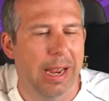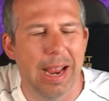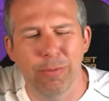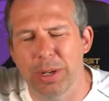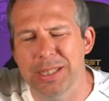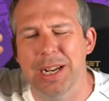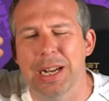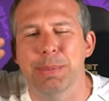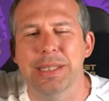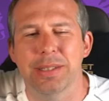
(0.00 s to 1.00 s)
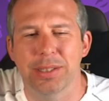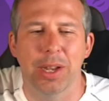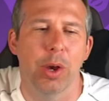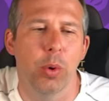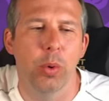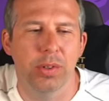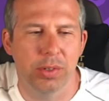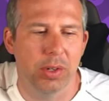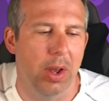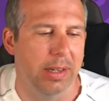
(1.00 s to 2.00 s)
Everyone is going to be so
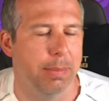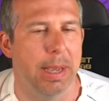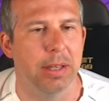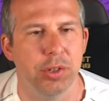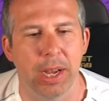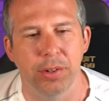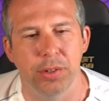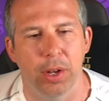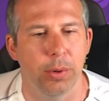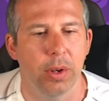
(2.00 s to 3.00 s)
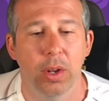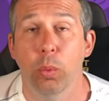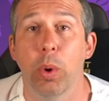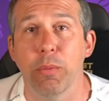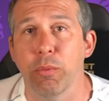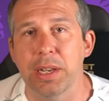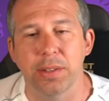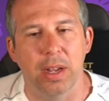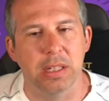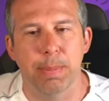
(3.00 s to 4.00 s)
psyched about the change. So we're really
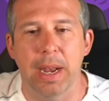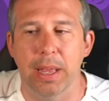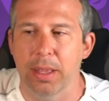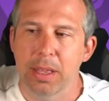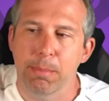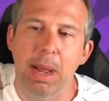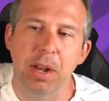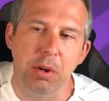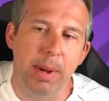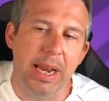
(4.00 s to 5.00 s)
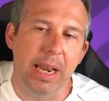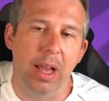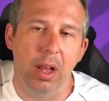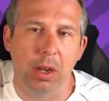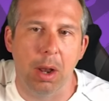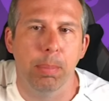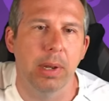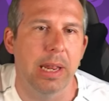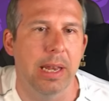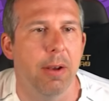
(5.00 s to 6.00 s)
psyched about it. Magic Media are
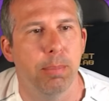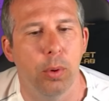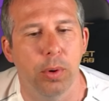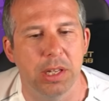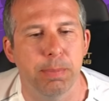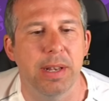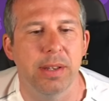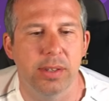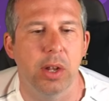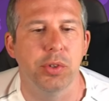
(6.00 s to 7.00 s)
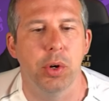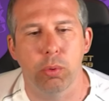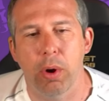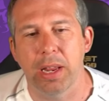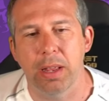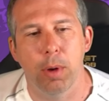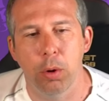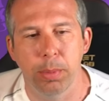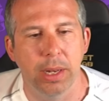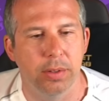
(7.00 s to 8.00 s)
completely on board. It's been such a great
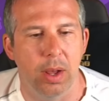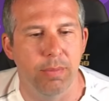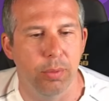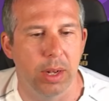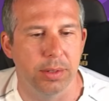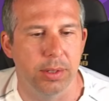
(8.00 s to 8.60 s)
moment in time for us.